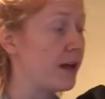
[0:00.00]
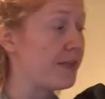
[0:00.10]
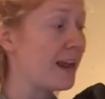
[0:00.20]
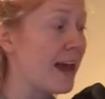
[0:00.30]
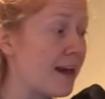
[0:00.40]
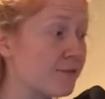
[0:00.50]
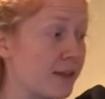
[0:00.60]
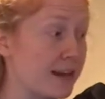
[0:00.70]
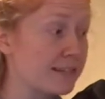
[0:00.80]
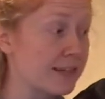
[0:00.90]
and then after
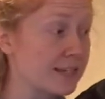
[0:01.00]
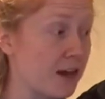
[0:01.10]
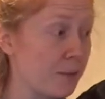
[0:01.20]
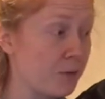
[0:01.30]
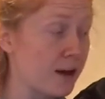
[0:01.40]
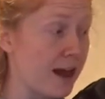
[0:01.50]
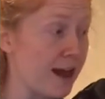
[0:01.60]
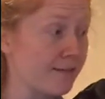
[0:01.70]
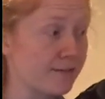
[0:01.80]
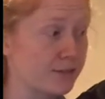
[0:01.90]
that it says upper half.